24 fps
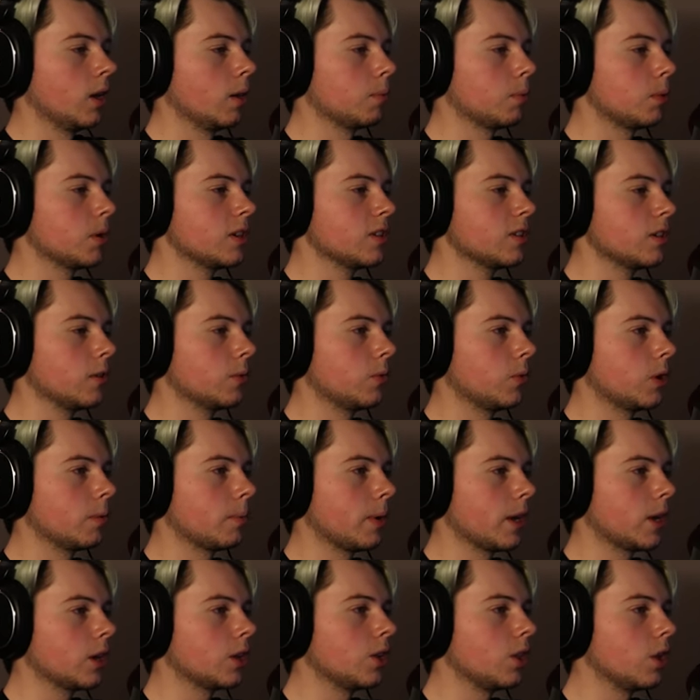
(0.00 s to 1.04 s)
pretty sure if one of
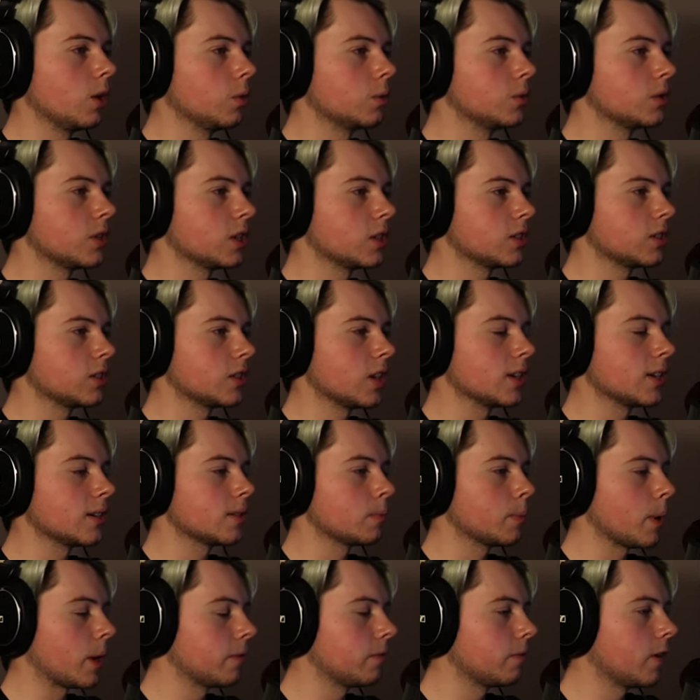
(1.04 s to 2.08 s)
my clones gets
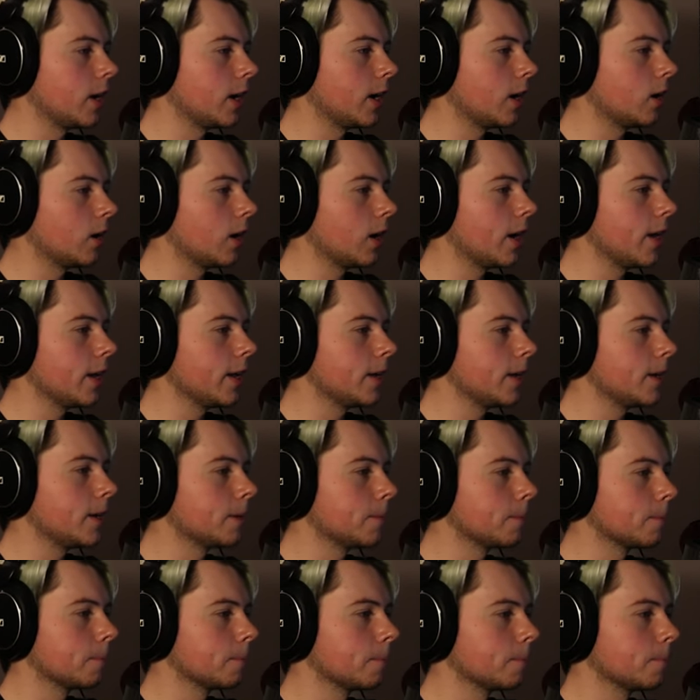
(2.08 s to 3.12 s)
touched by fire, I, uh,
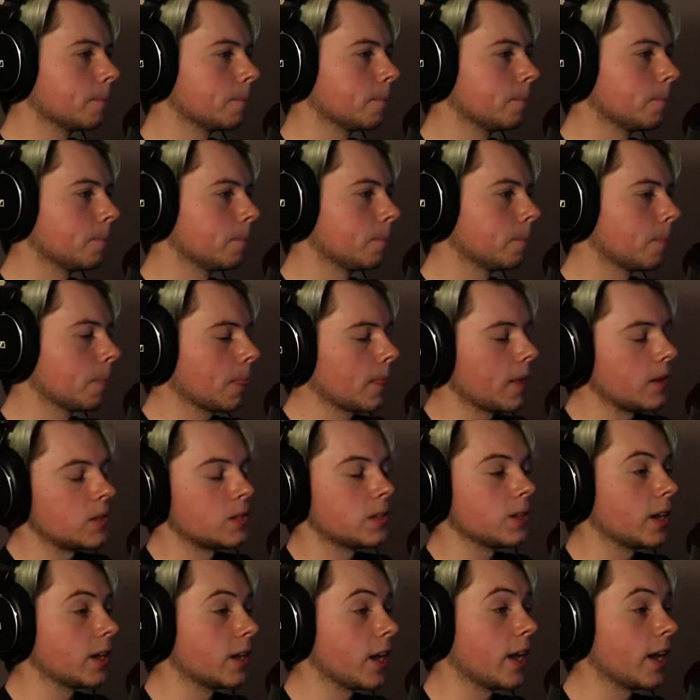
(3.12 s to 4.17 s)
it's
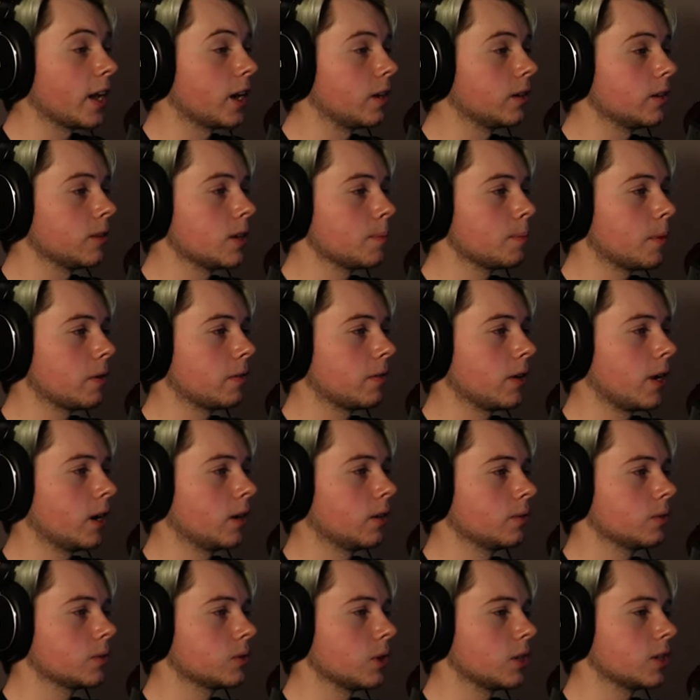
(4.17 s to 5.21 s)
like I got hit by fire,
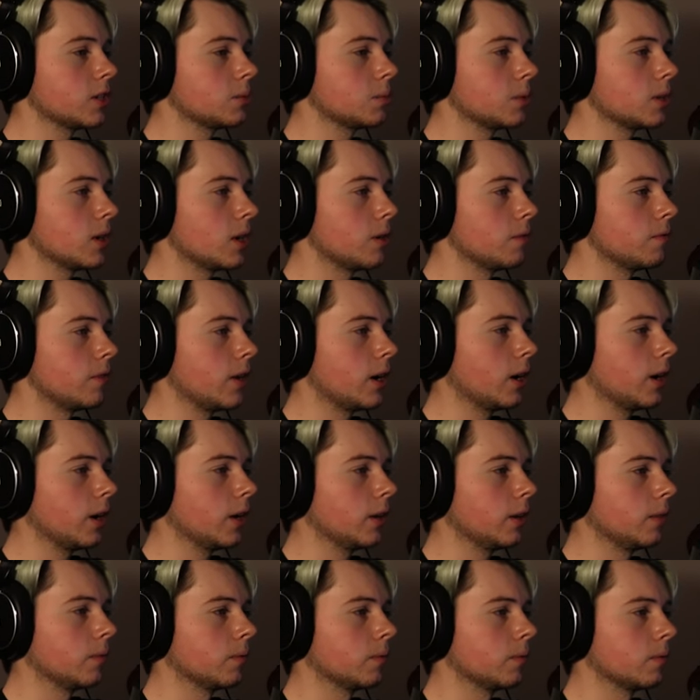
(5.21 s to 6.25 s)
so I just become
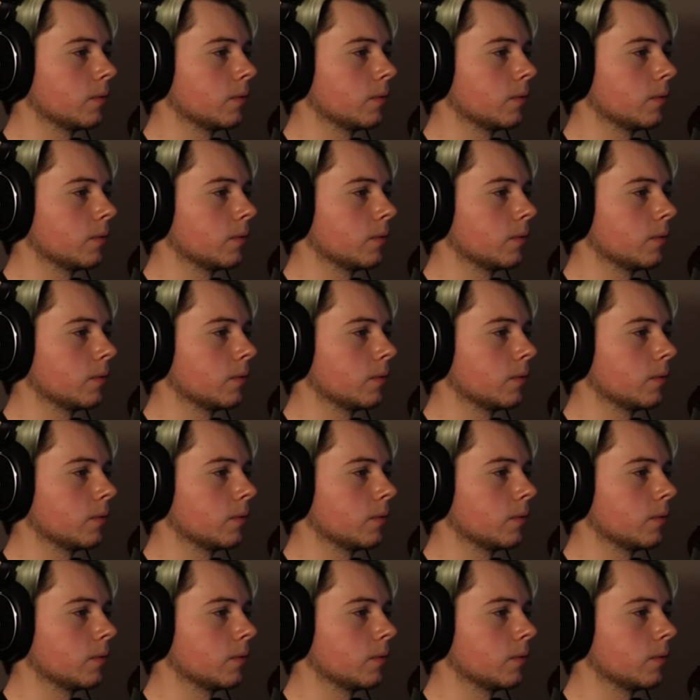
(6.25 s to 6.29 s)
very,